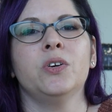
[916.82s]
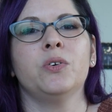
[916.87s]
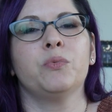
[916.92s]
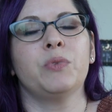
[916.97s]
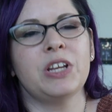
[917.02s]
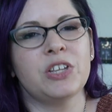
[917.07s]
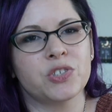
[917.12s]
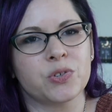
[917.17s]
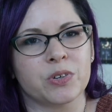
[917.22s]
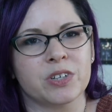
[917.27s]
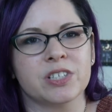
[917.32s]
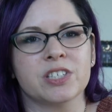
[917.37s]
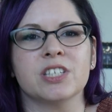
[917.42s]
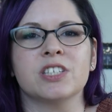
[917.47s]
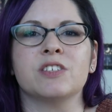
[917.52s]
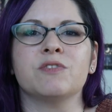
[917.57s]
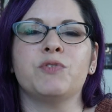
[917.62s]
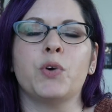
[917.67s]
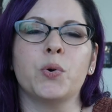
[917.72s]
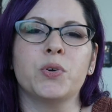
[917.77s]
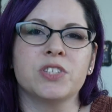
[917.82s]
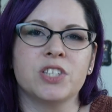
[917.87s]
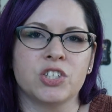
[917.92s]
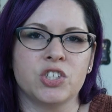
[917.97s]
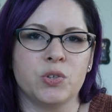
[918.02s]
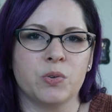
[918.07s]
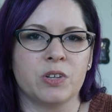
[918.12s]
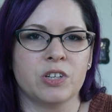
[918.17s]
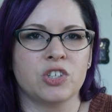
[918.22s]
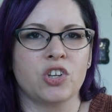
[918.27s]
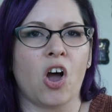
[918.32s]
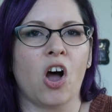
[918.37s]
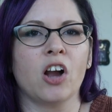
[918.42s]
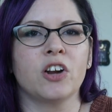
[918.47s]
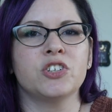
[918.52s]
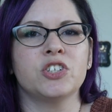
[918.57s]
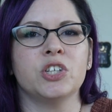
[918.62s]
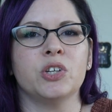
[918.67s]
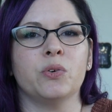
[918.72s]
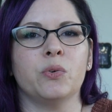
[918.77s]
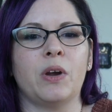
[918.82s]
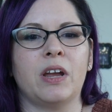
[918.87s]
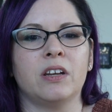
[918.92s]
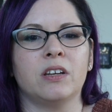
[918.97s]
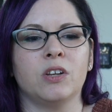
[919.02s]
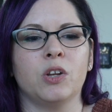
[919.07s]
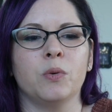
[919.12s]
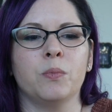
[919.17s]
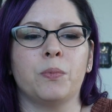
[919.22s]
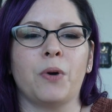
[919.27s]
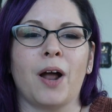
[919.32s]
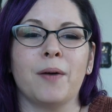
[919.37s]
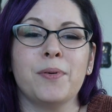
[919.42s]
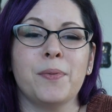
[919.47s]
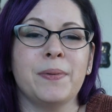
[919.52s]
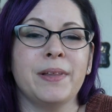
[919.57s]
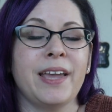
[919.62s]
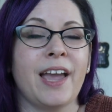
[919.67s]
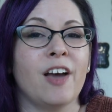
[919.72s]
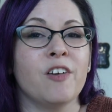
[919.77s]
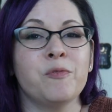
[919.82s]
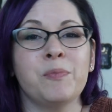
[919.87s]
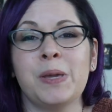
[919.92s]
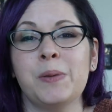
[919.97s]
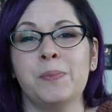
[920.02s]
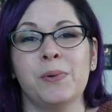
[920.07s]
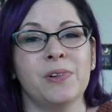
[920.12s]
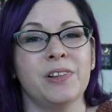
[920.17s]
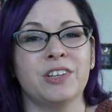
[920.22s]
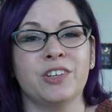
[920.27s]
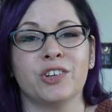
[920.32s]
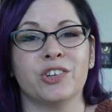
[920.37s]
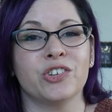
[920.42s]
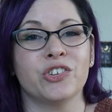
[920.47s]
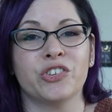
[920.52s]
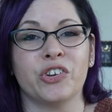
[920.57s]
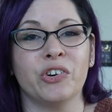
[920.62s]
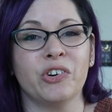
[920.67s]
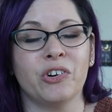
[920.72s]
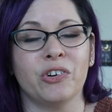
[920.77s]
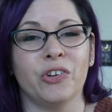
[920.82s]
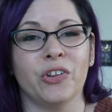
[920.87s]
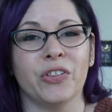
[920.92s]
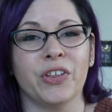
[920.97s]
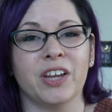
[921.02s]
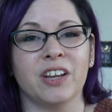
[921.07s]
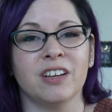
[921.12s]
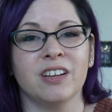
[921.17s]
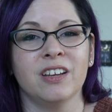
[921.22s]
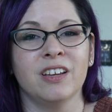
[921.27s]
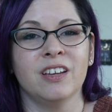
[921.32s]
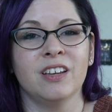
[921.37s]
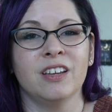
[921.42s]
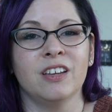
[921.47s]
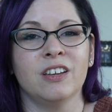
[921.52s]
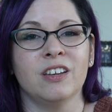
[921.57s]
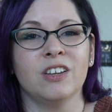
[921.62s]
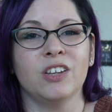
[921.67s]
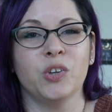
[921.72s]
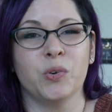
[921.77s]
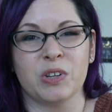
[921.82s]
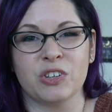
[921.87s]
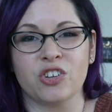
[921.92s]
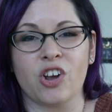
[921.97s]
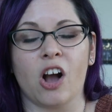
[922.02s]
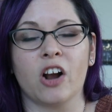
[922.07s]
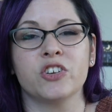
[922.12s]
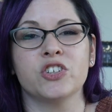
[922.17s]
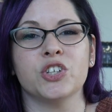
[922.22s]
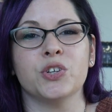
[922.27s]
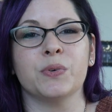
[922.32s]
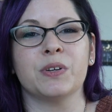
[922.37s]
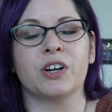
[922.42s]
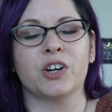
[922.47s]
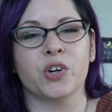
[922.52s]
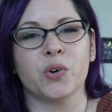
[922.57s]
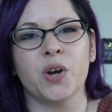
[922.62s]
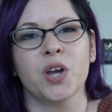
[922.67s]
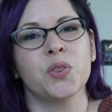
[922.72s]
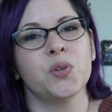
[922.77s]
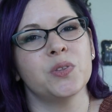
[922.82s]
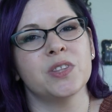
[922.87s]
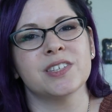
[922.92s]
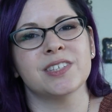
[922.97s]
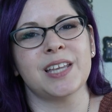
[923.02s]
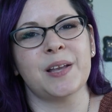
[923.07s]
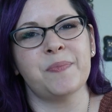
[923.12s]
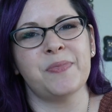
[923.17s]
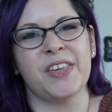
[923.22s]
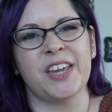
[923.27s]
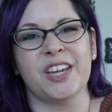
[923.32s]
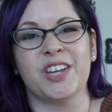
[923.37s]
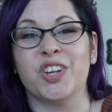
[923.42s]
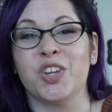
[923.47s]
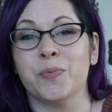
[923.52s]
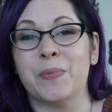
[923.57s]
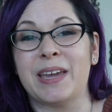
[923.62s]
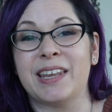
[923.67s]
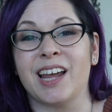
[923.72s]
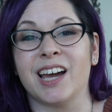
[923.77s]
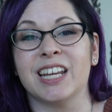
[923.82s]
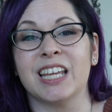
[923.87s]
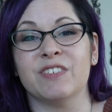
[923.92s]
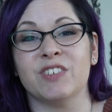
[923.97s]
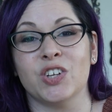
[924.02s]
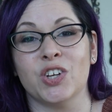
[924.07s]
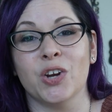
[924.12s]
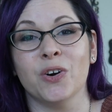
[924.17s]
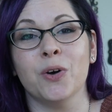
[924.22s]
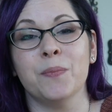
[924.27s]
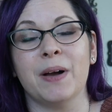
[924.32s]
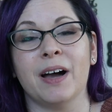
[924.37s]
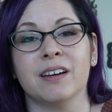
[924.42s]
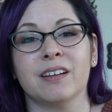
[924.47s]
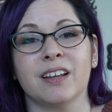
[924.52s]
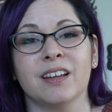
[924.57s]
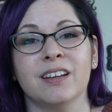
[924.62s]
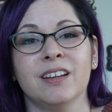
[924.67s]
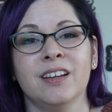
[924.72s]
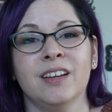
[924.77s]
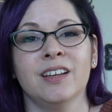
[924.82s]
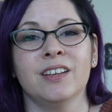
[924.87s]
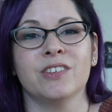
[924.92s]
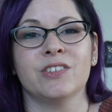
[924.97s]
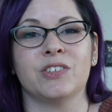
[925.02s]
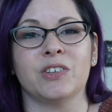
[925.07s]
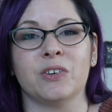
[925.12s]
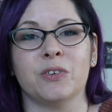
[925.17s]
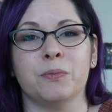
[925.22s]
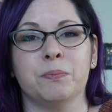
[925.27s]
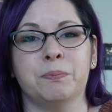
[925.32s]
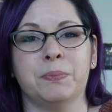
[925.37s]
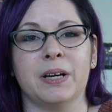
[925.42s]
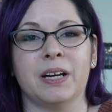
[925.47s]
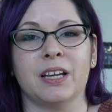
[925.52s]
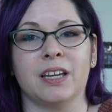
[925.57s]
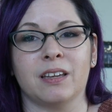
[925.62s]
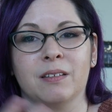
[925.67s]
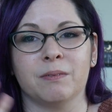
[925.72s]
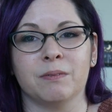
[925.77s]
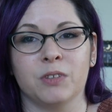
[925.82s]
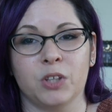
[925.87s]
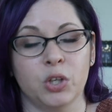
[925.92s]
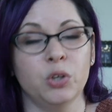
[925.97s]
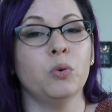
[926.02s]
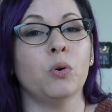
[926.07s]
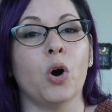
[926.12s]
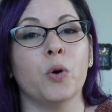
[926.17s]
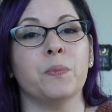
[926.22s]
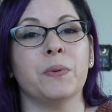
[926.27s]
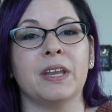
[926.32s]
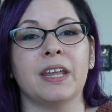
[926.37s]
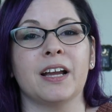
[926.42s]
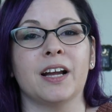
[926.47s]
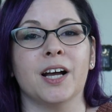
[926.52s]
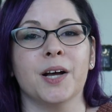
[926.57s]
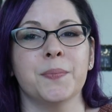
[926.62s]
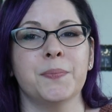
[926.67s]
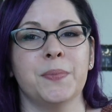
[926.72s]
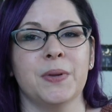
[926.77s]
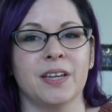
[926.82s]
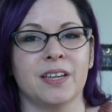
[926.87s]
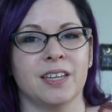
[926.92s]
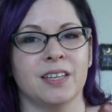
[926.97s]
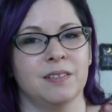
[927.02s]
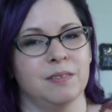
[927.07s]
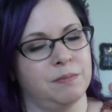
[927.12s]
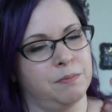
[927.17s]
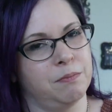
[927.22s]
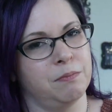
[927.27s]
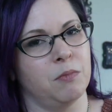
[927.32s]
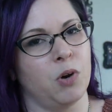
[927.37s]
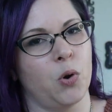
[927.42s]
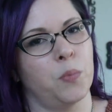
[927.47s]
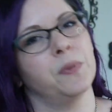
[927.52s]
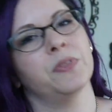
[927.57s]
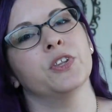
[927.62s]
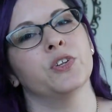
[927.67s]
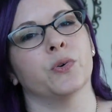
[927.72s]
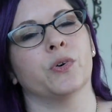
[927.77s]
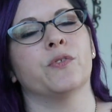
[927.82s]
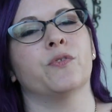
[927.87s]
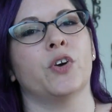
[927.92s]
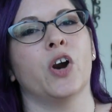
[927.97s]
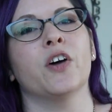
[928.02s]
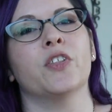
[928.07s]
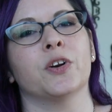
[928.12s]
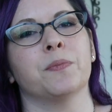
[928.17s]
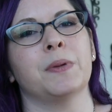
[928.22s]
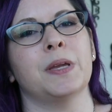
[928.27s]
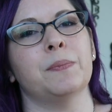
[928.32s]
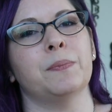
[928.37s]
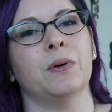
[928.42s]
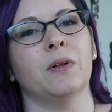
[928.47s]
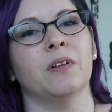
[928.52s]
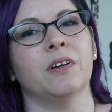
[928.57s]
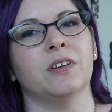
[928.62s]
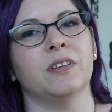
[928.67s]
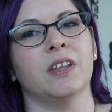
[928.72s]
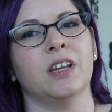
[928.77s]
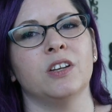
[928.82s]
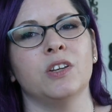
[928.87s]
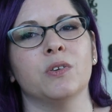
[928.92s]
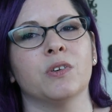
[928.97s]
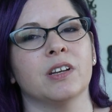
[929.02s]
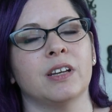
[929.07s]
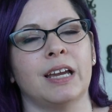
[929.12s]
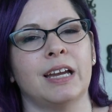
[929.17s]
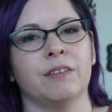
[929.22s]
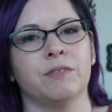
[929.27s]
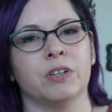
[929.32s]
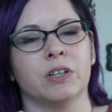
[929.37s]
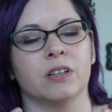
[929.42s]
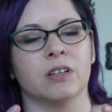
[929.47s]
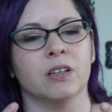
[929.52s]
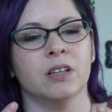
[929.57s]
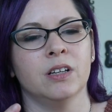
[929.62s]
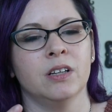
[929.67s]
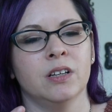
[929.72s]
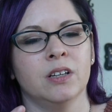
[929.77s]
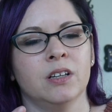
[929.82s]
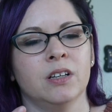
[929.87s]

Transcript: resources and folks that you can talk to, and you probably have people in your circle that you can talk to and are going through the same thing, and you may not even know about it. So by you opening up, it can open the door for other people, and then you can have your